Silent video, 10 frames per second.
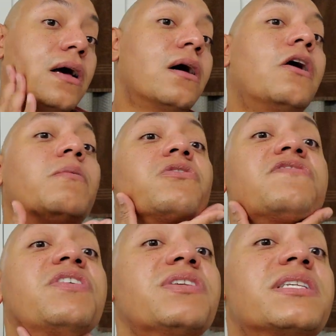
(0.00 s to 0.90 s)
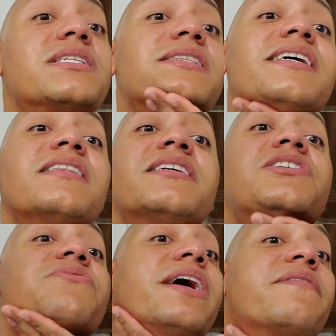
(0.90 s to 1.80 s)
almost feels slightly
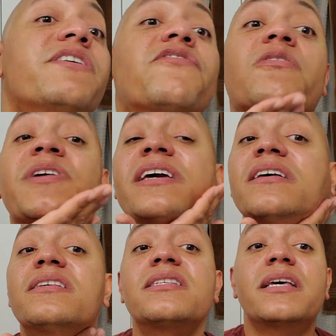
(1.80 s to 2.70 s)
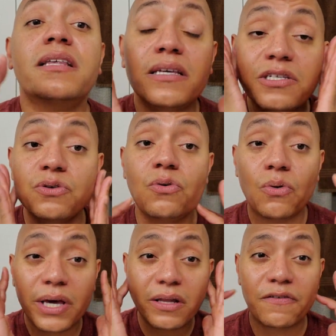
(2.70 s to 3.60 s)
too heavy for me, slightly too
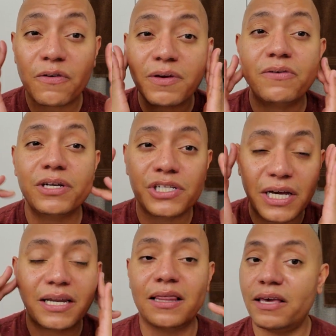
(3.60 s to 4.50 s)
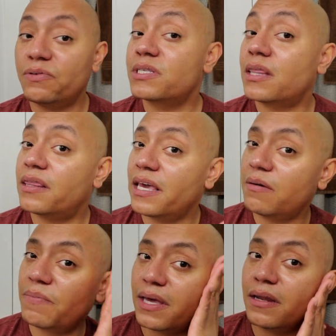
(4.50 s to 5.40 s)
oily for me, which I didn't think was a
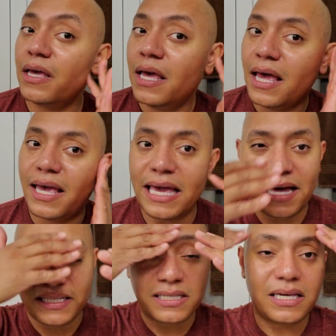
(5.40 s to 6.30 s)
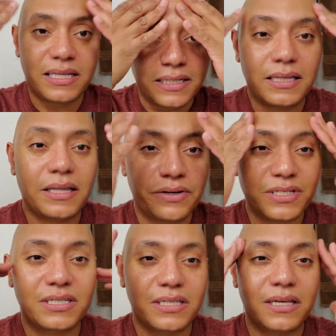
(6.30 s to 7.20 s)
thing, but yeah,
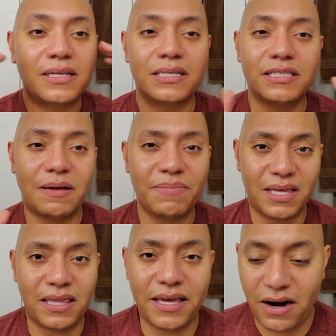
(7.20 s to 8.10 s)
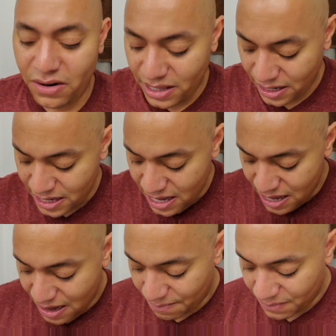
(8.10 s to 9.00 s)
there's something there that
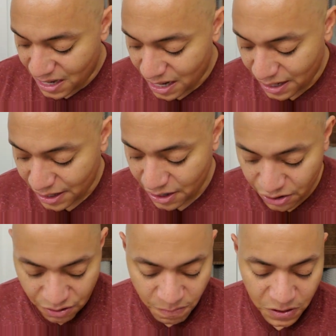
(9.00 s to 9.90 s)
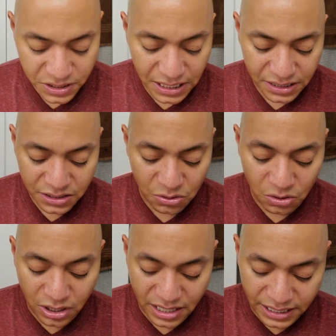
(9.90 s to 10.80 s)
I'm not 100%
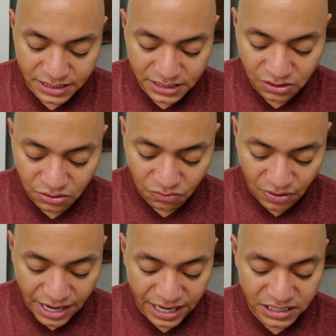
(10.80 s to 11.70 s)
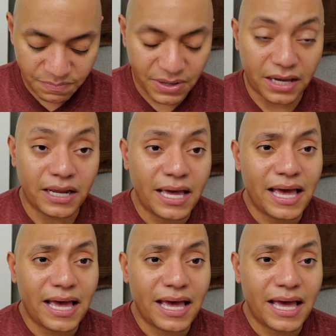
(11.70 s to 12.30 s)
sold on. It's still great, but